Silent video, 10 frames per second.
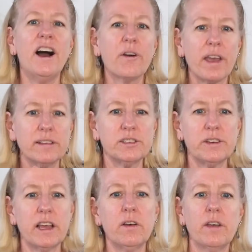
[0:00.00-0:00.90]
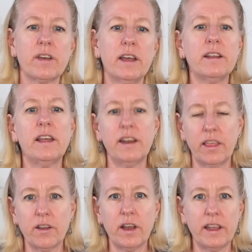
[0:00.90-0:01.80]
Okay, so now I've got
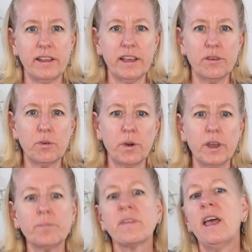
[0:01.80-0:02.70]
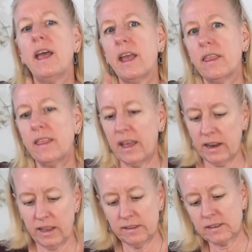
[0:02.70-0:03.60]
another idea for you, and
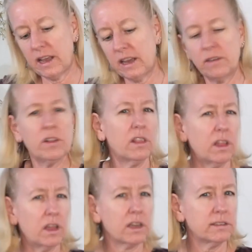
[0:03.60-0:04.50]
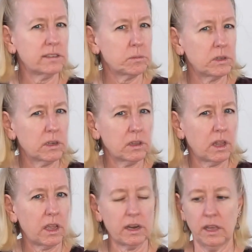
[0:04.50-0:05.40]
that is kind of along a similar
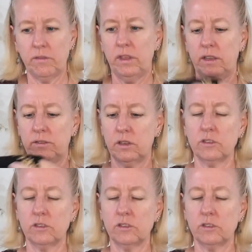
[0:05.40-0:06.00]
line of these